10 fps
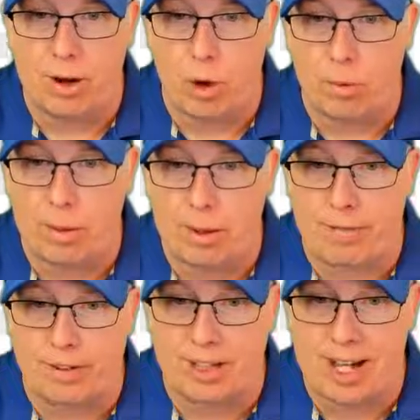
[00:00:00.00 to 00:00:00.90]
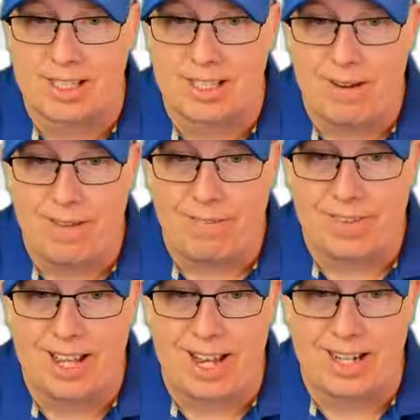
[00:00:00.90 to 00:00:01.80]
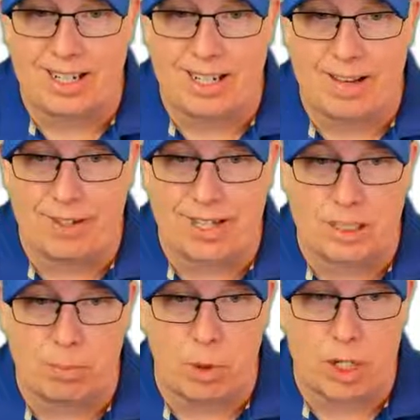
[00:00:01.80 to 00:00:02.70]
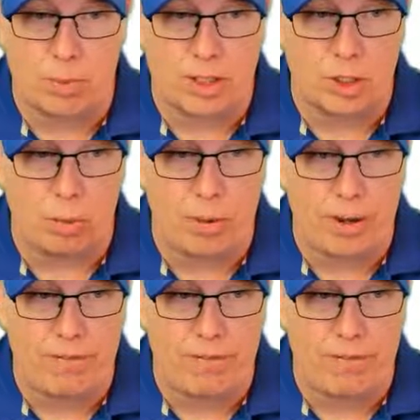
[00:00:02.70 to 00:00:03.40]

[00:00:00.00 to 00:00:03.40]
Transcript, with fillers: at home coming off a loss, 10 and 11 against the point spread. So be